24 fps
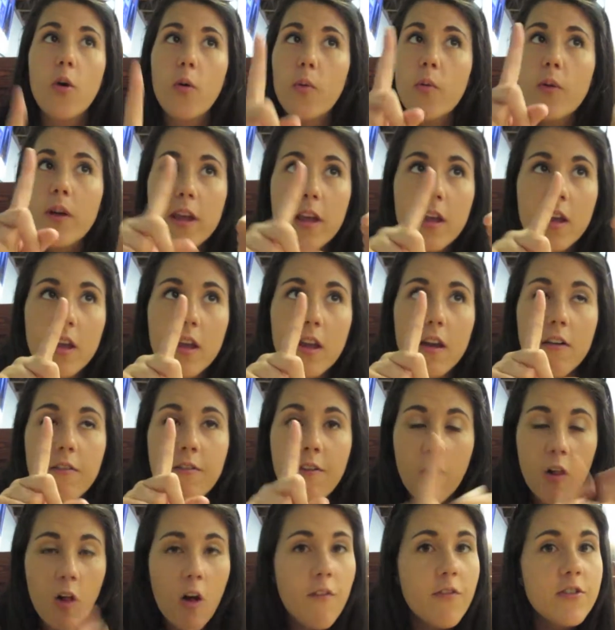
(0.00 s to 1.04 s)
We
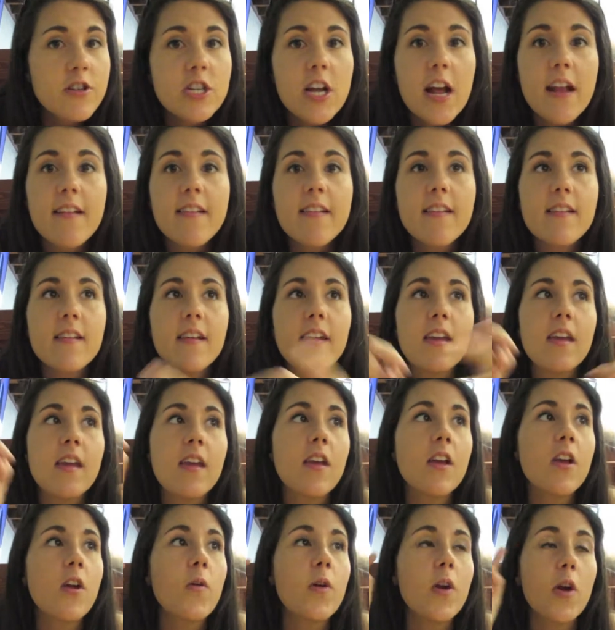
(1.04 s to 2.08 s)
fell off a jet
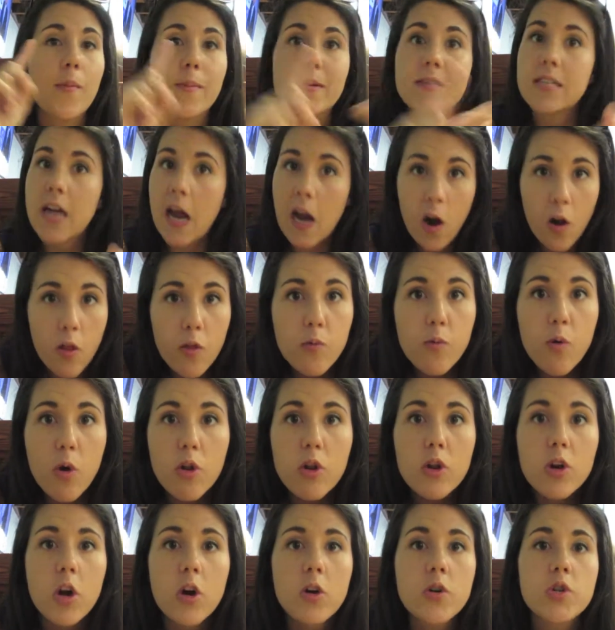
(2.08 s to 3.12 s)
ski, we almost died on the
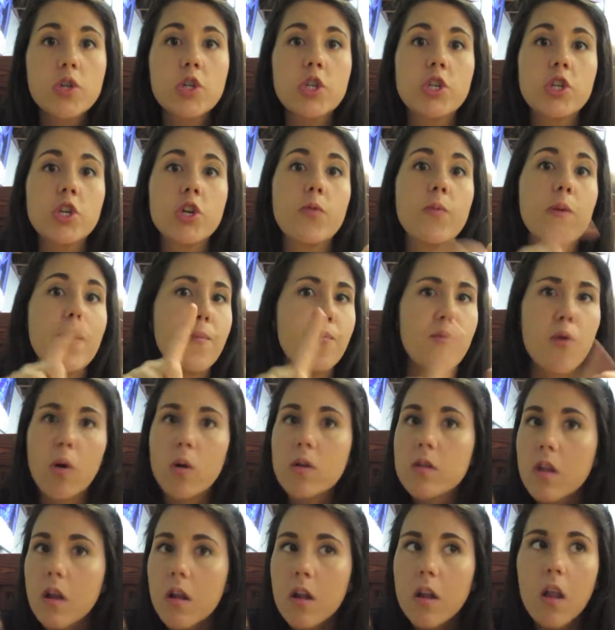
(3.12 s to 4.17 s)
roller coaster, we broke
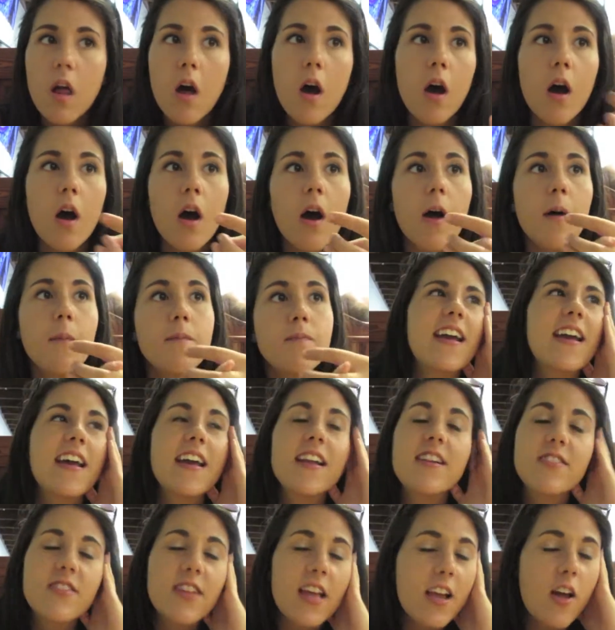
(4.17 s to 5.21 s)
the law.
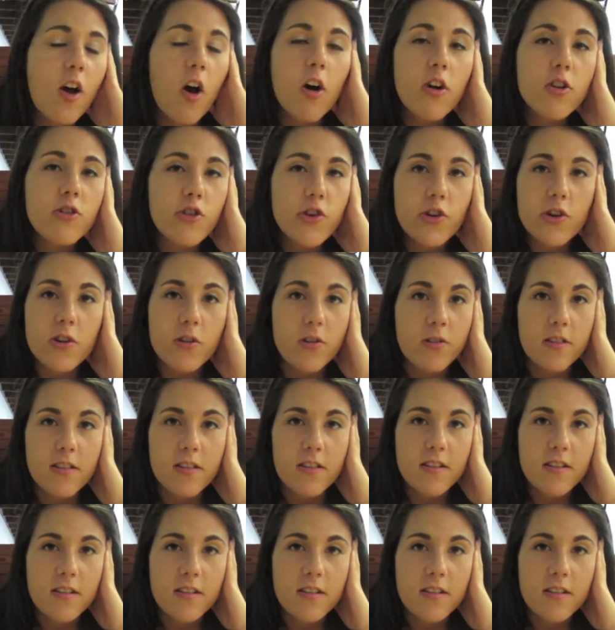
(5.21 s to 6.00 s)
It's like all truth.